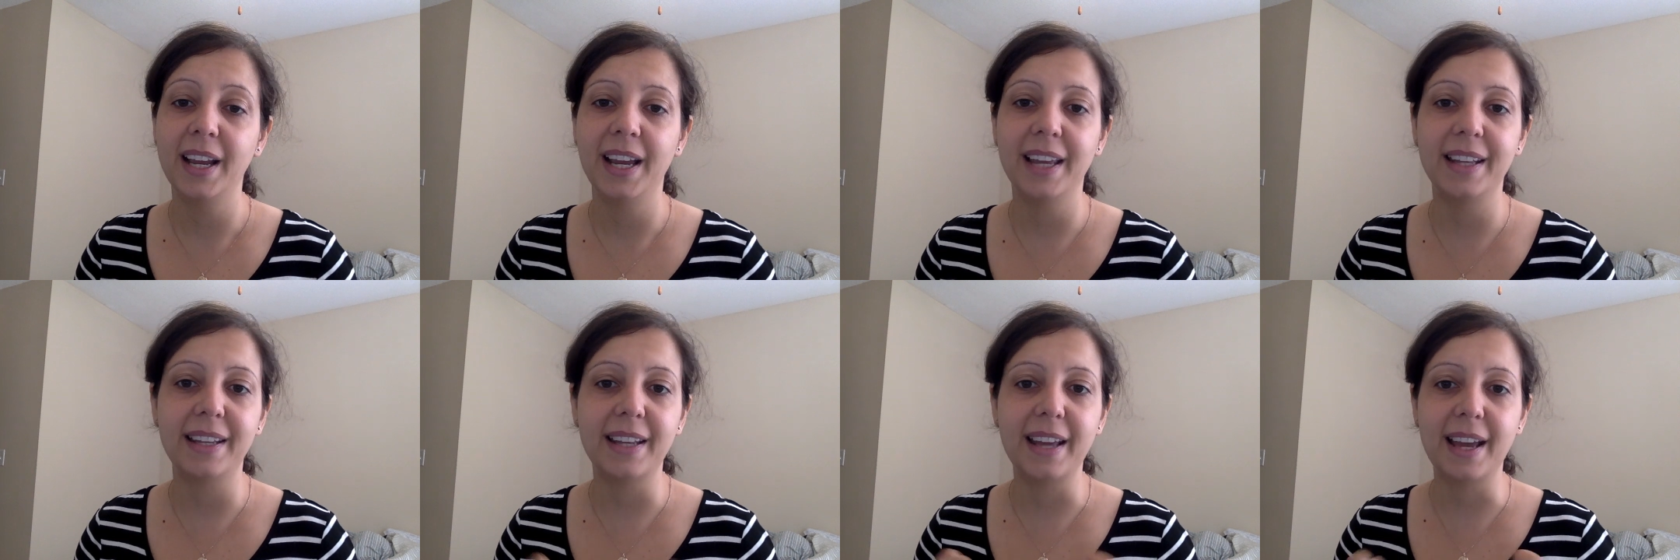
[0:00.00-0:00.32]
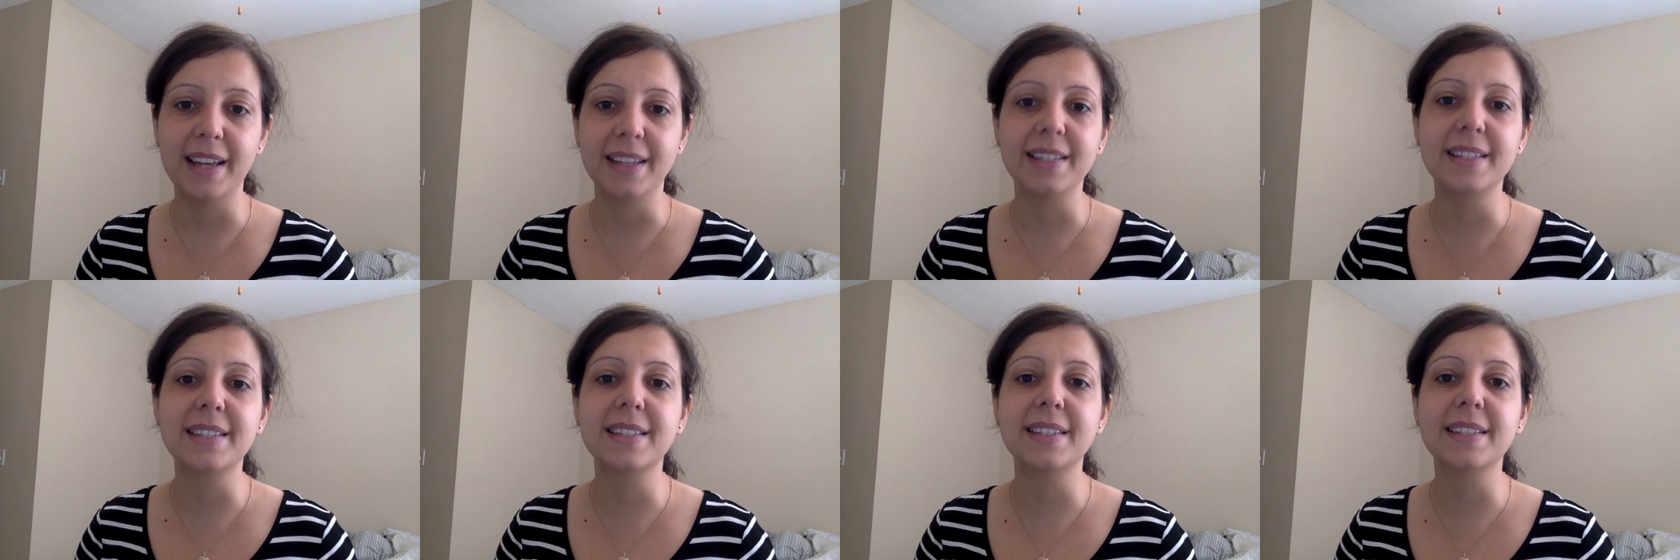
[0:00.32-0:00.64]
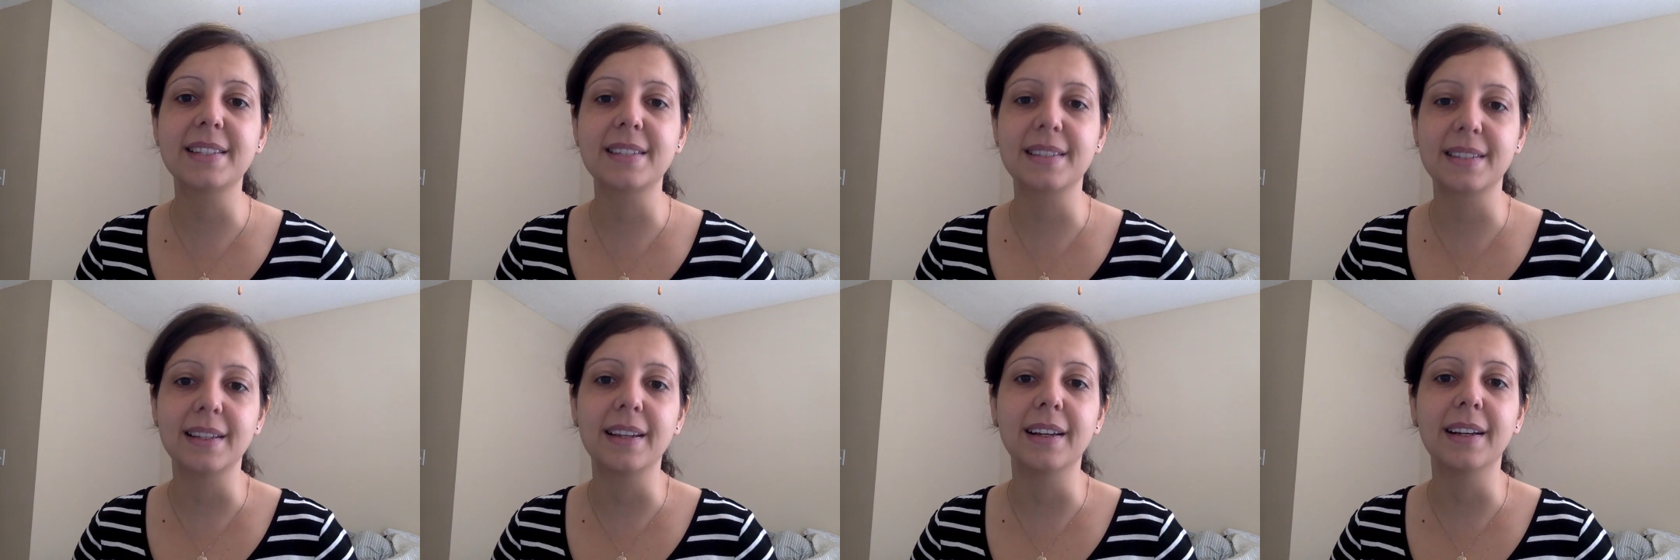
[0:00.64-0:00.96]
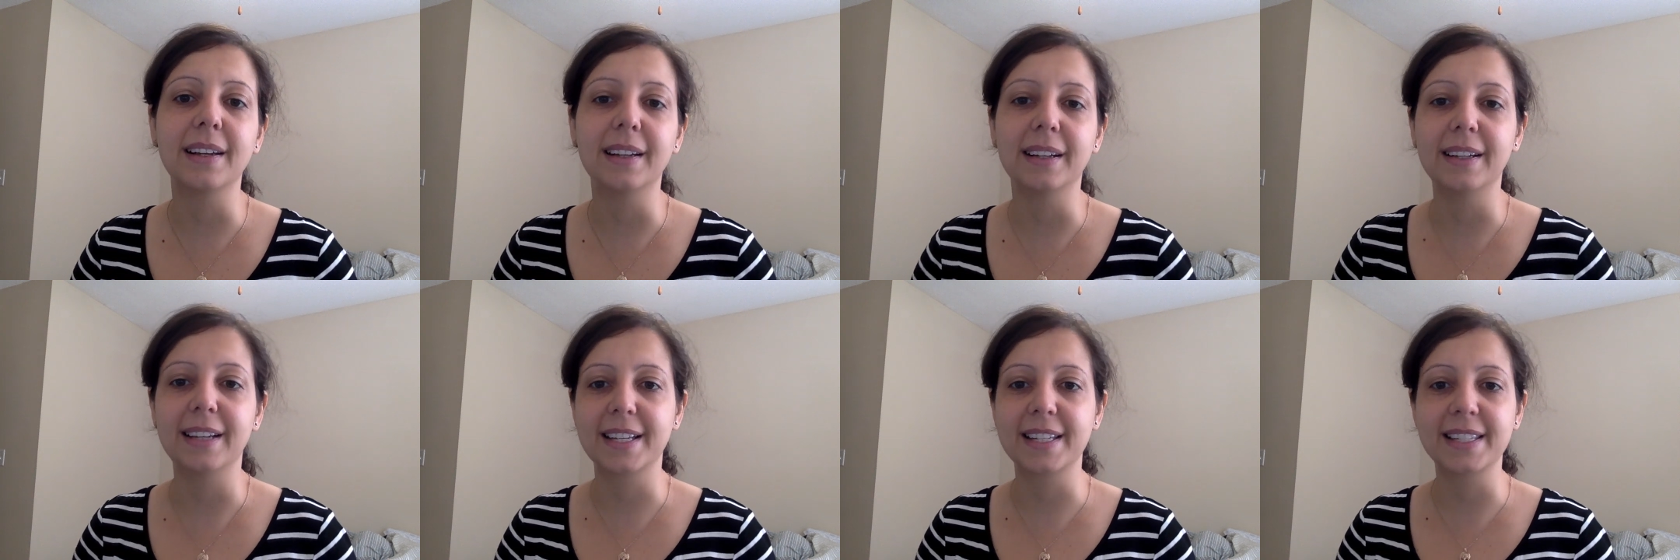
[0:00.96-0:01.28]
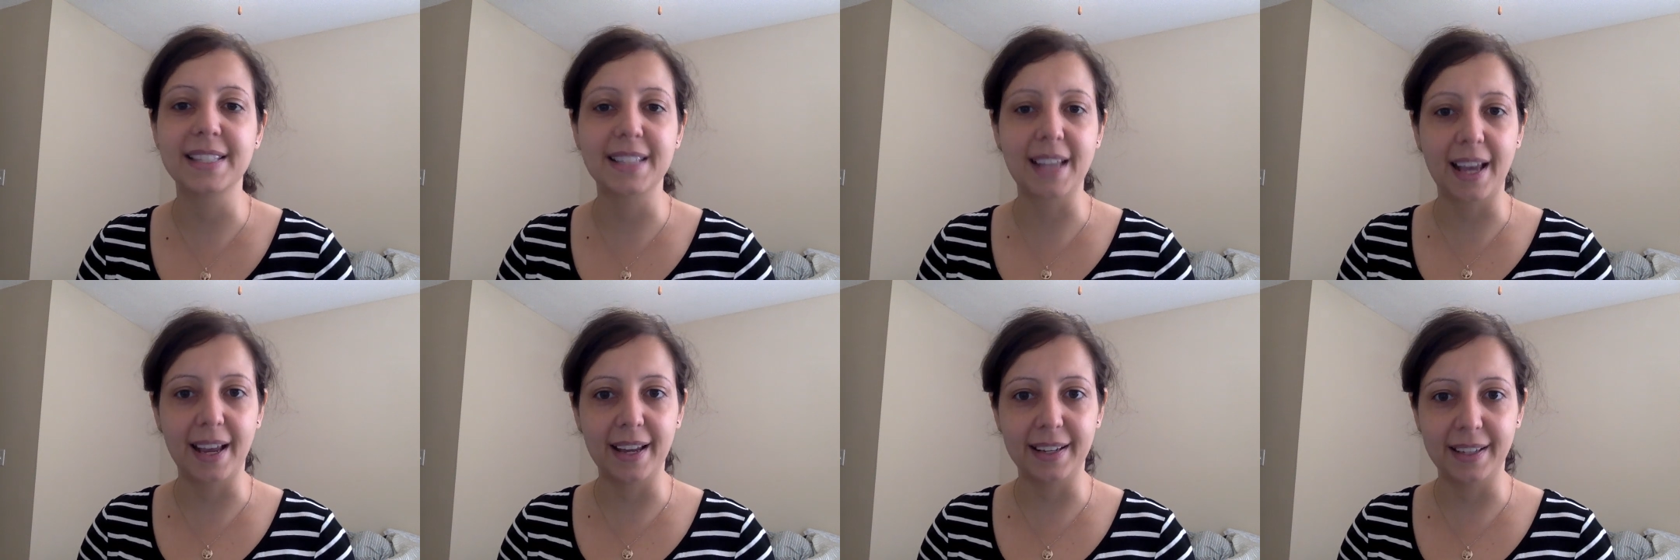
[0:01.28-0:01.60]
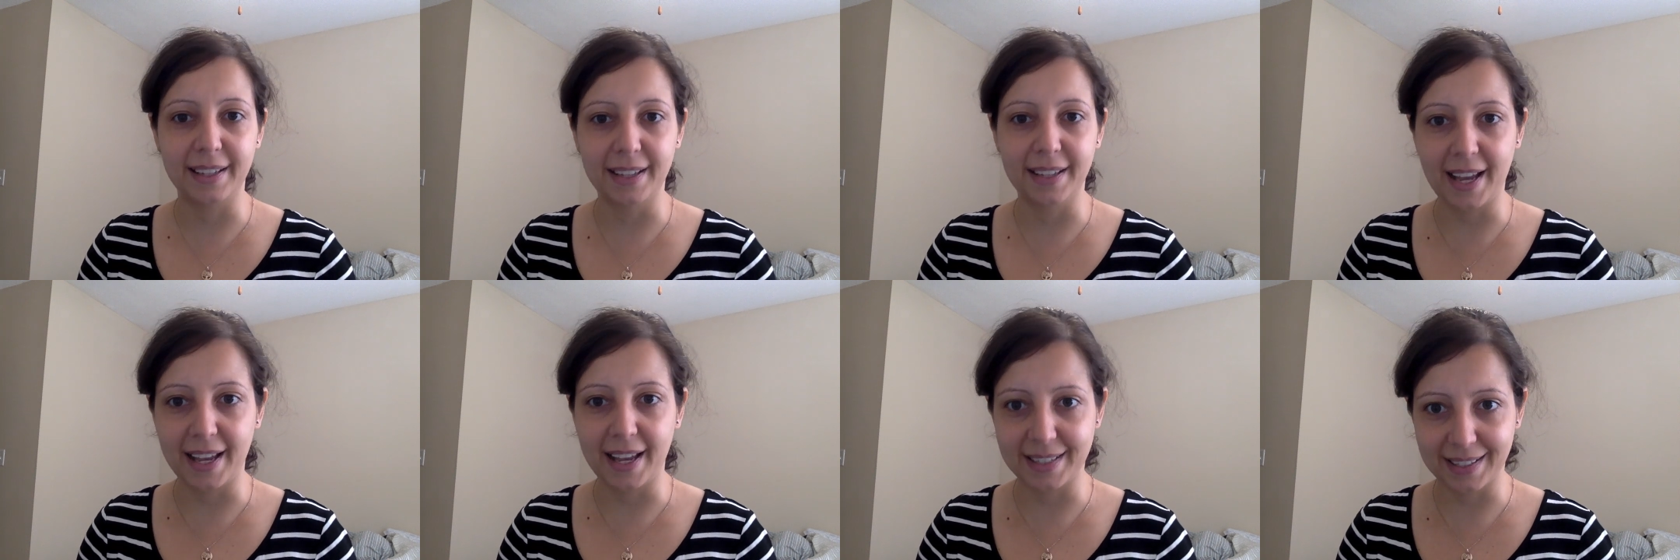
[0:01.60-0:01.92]
and as uh,
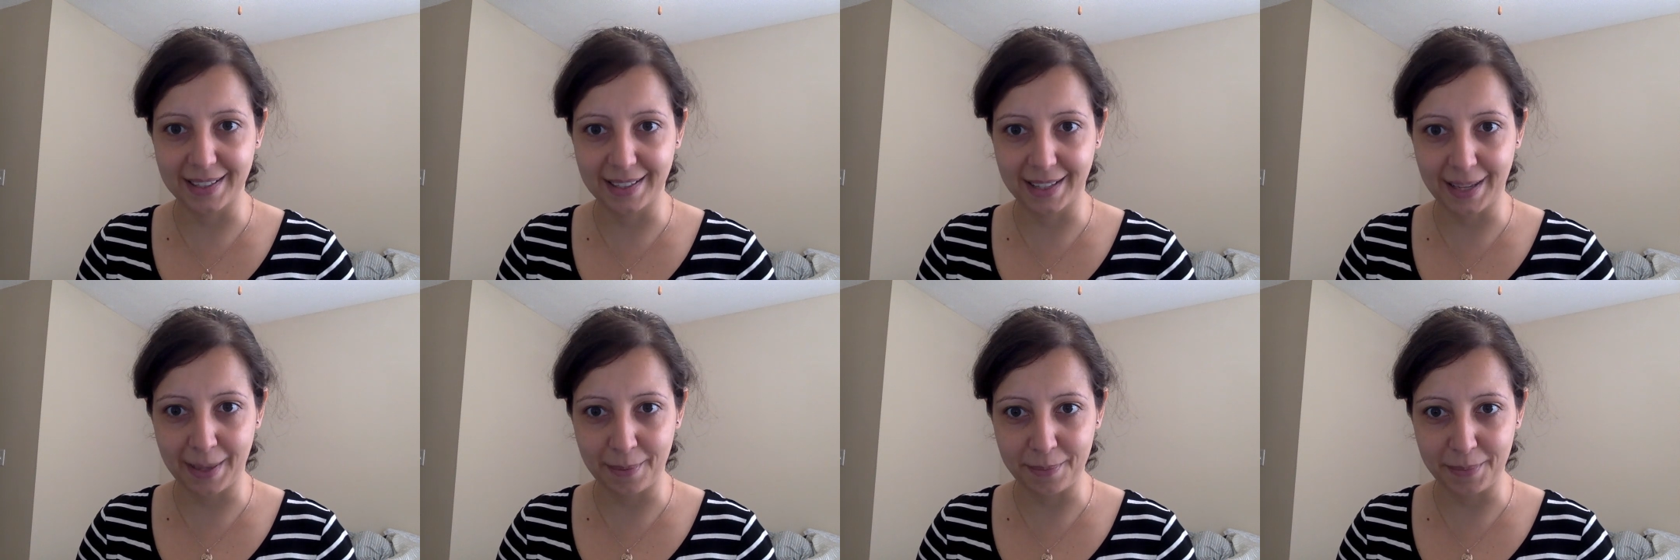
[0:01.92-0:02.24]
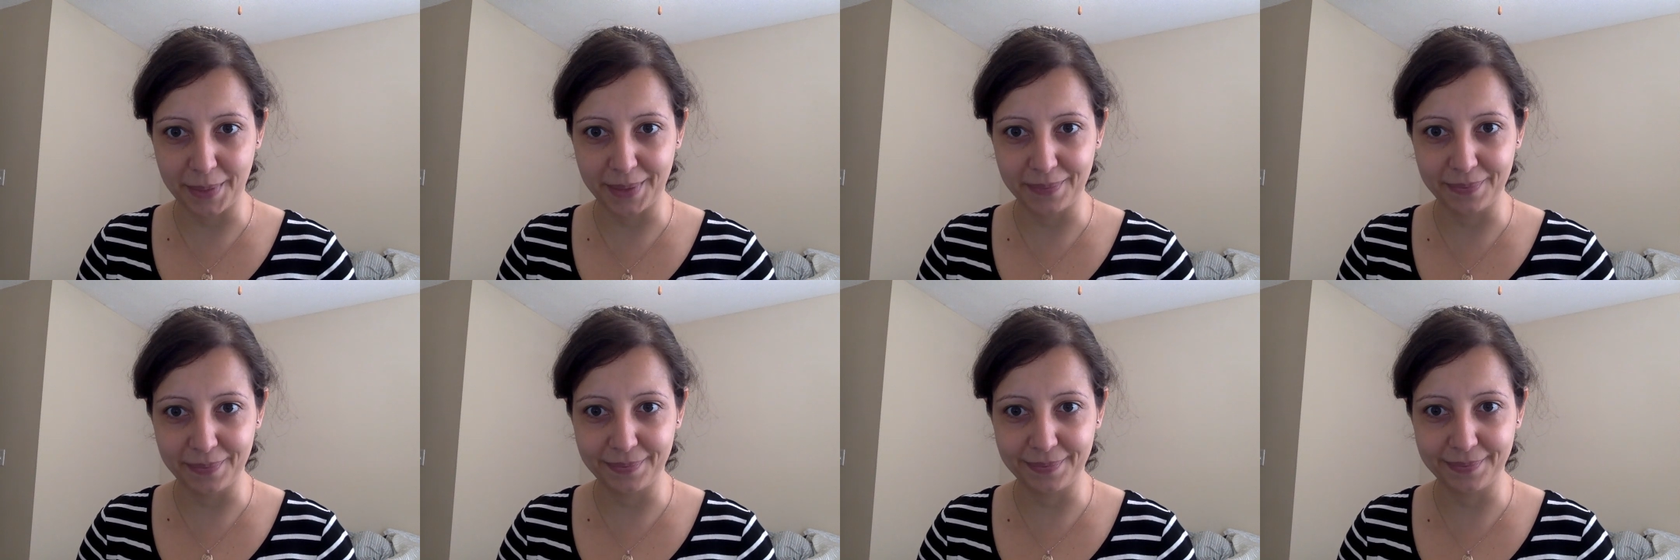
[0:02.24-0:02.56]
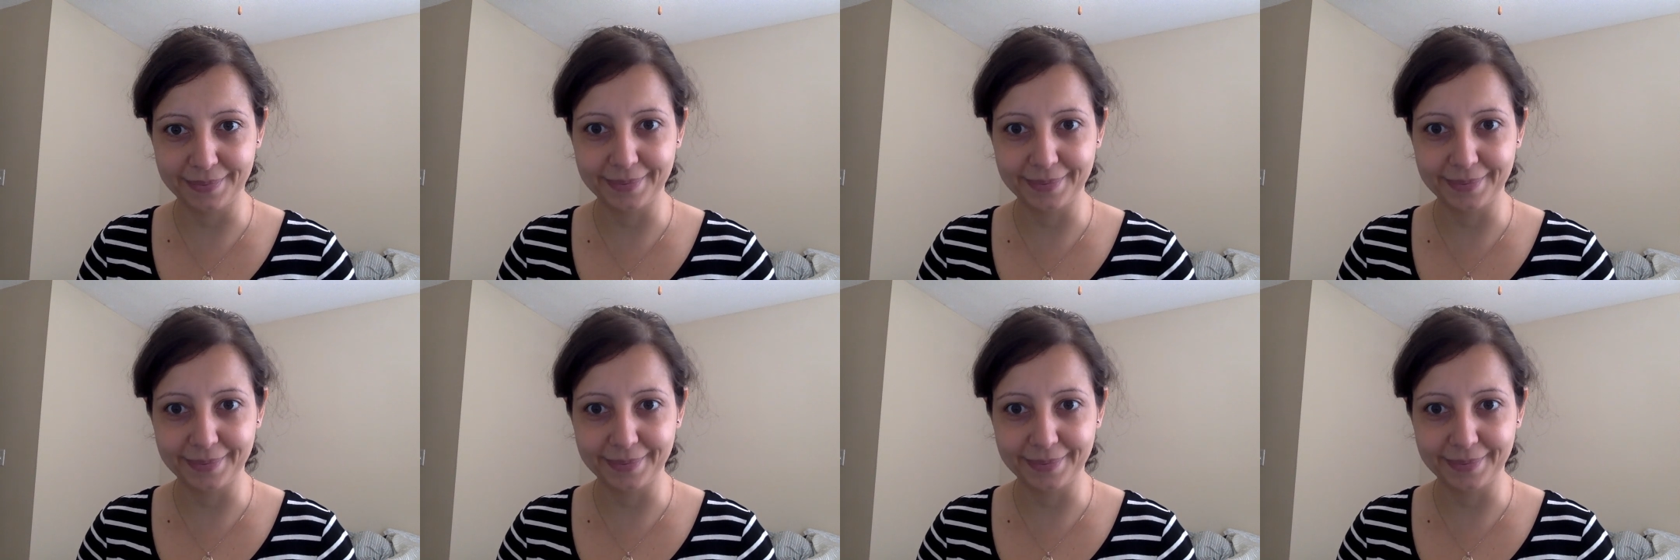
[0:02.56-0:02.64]
exciting as it can be.